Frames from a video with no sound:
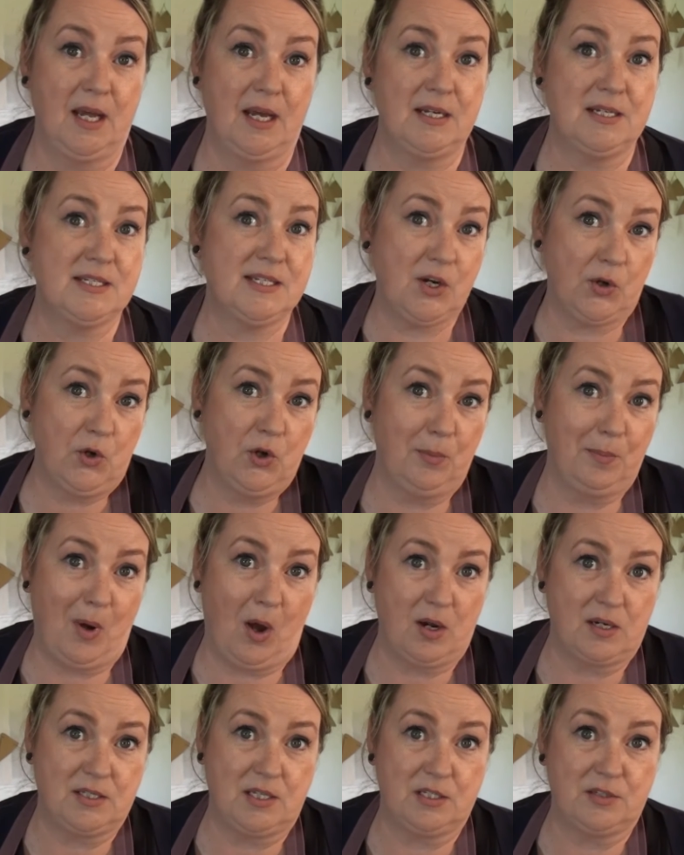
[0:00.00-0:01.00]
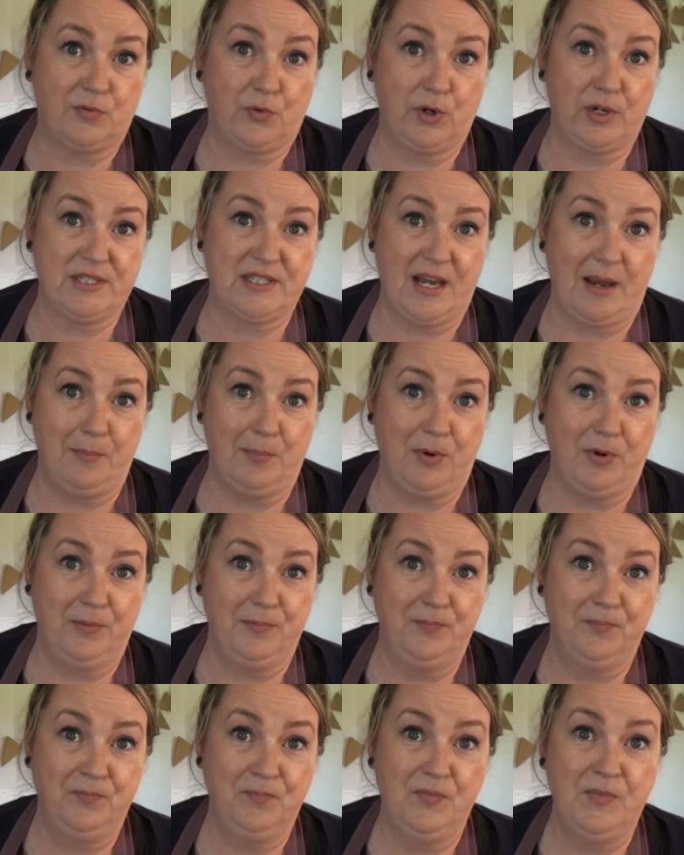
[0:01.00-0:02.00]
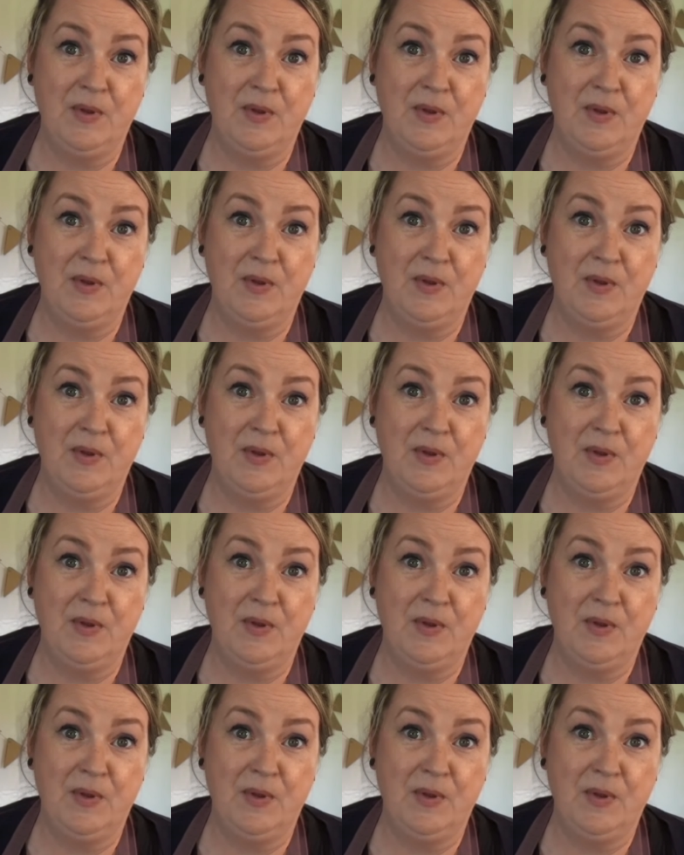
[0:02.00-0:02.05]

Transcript: like cereal boxes, for example.